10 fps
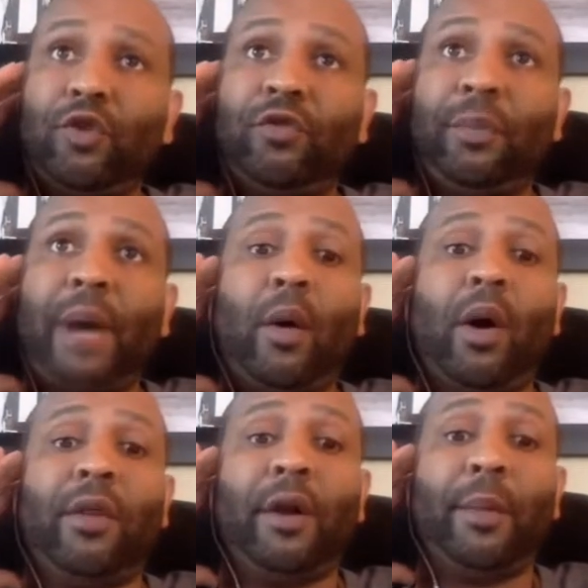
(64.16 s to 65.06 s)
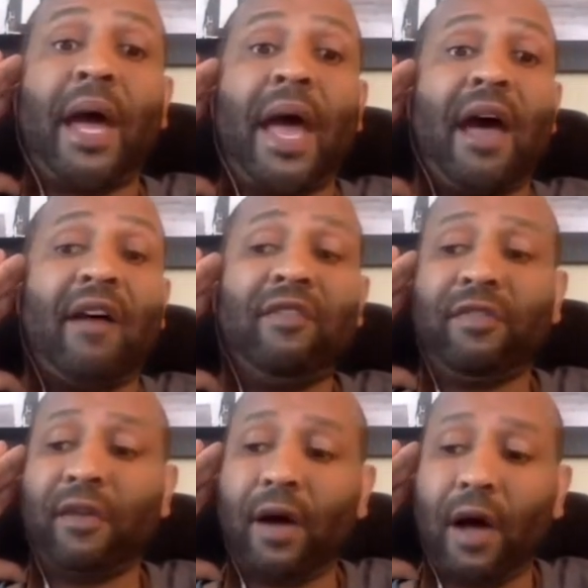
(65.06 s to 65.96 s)
truth to power on their
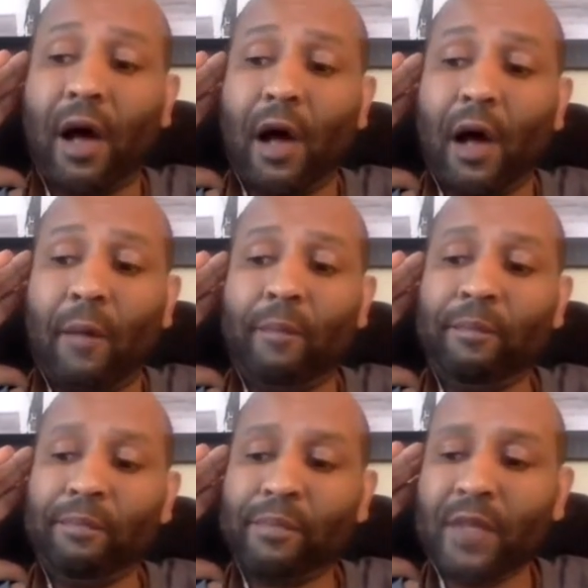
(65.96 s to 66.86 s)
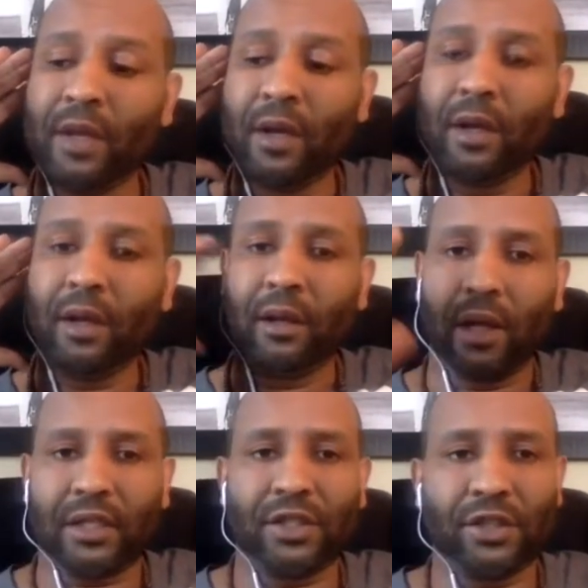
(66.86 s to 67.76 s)
behalf. Um,
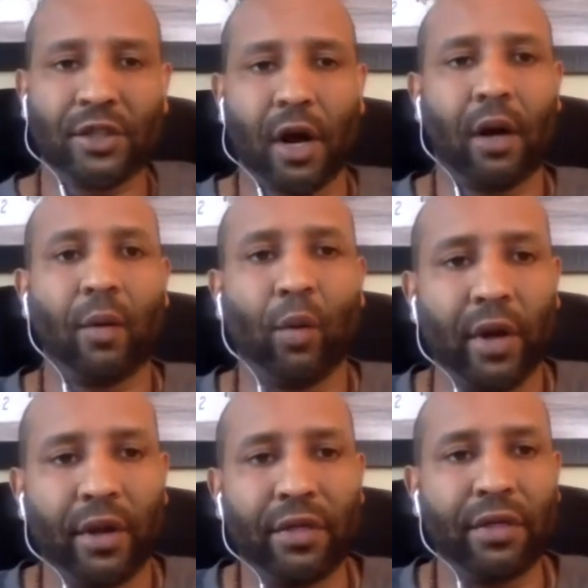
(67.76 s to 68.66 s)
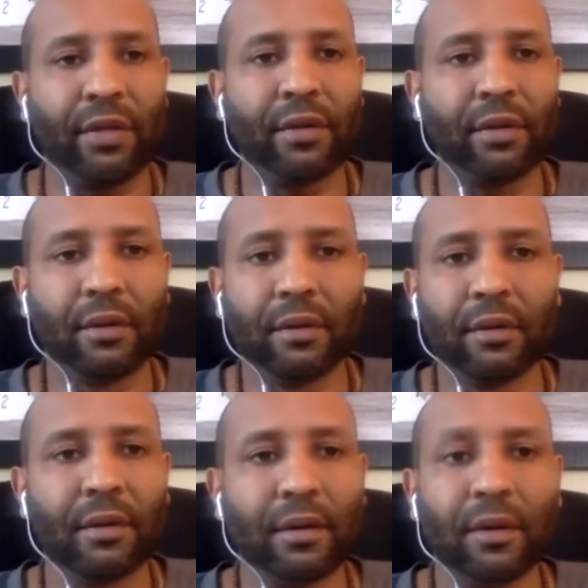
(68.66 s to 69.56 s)
let's start with
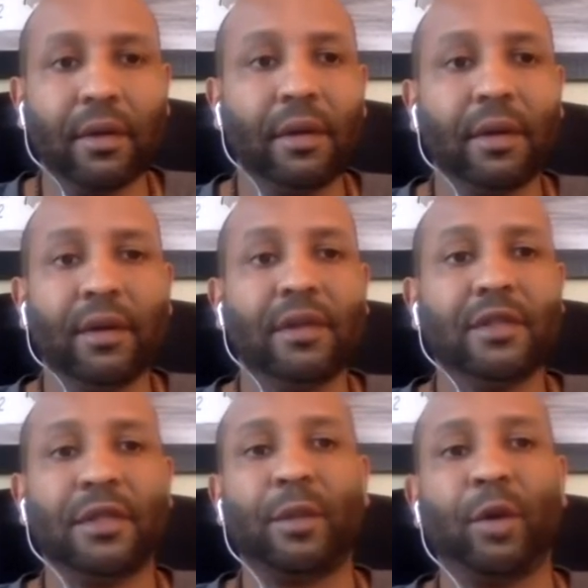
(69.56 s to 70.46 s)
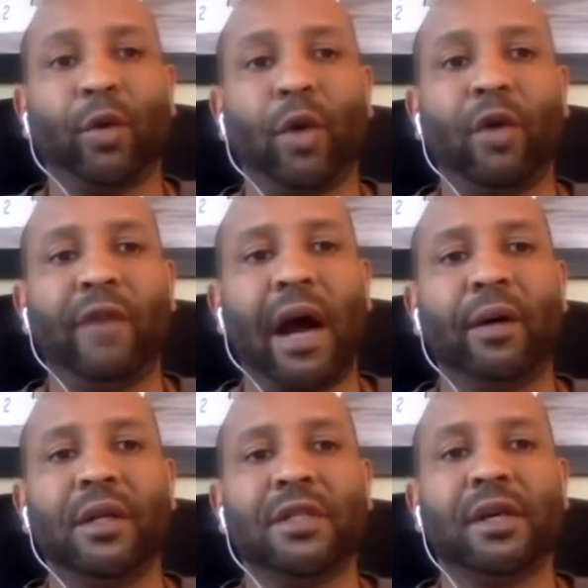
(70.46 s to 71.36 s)
some
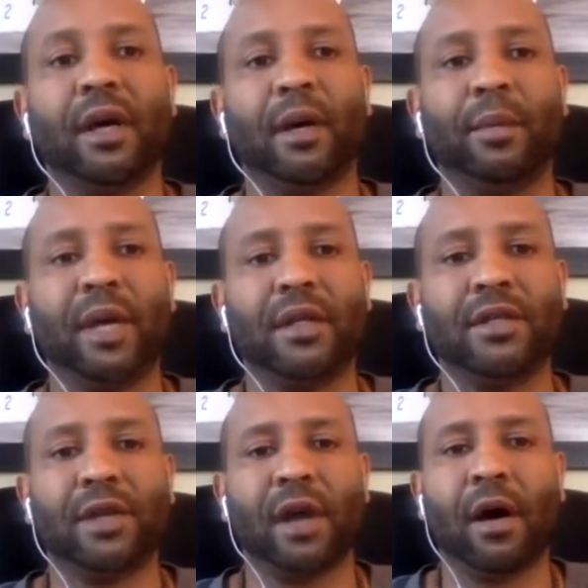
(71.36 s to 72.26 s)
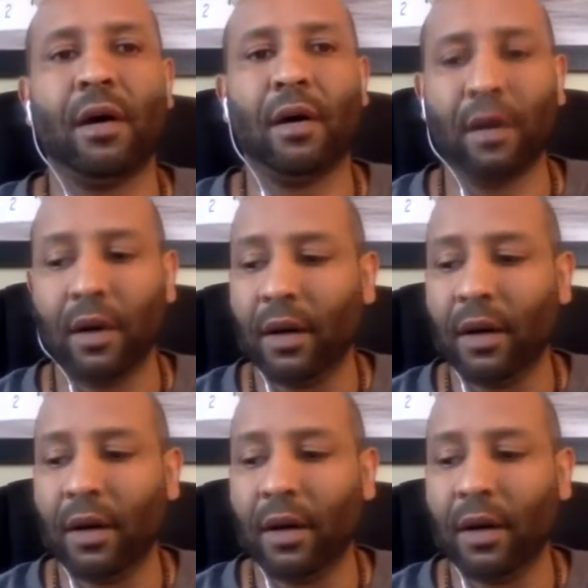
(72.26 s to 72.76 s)
coronavirus updates, y'all.